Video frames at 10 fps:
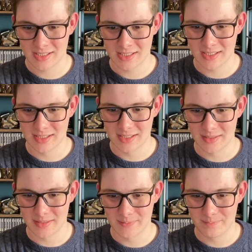
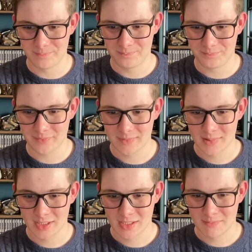Um,
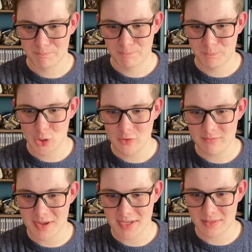movie
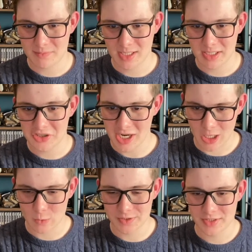making media
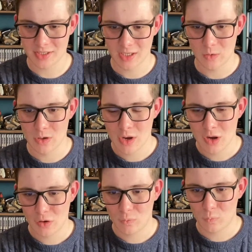Jack wants to know
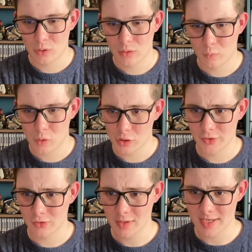what
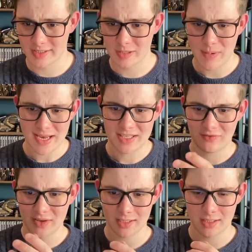was or is the best
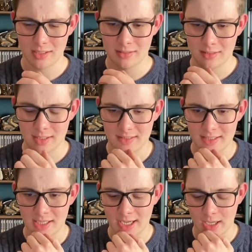figure that
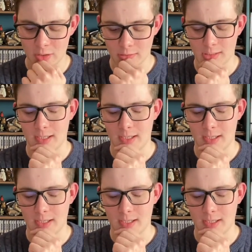I own.